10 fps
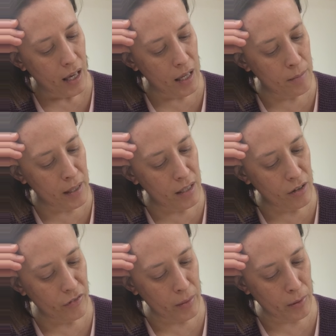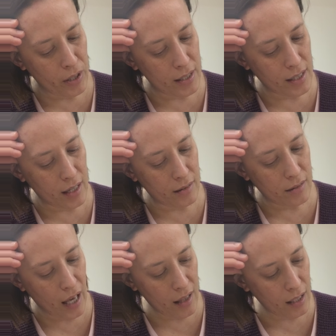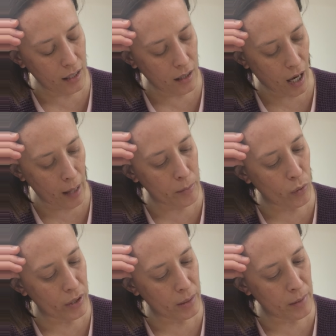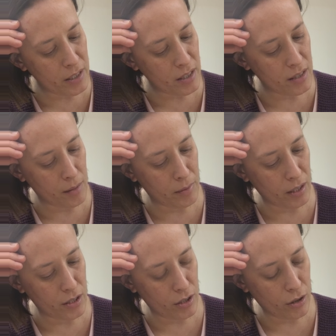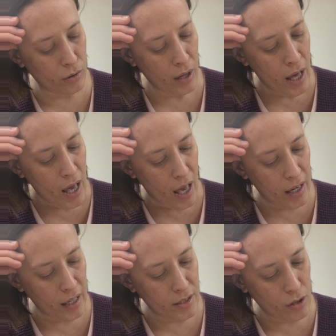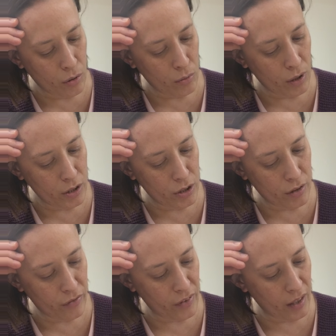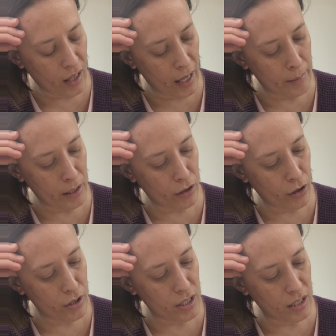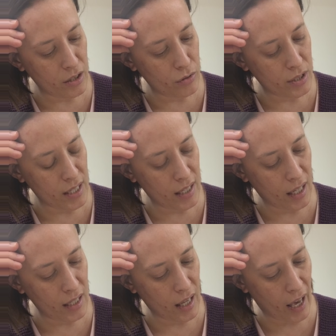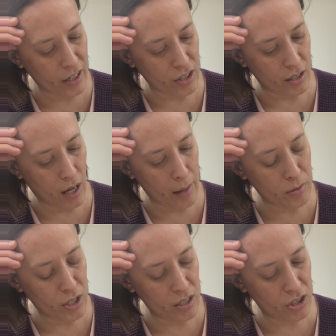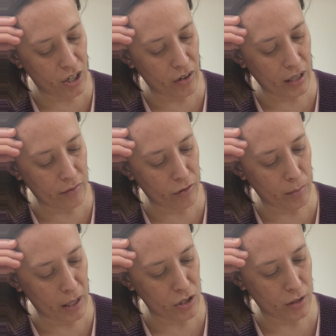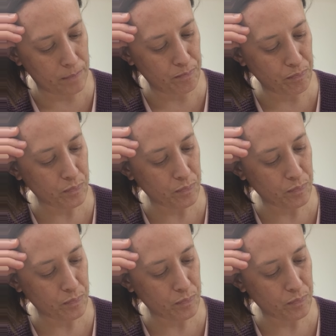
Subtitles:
In mid-November, he said, "Kelly, I'm going to mention something to you, and I don't want you to feel I am encouraging you to take any action. I'm just sharing information."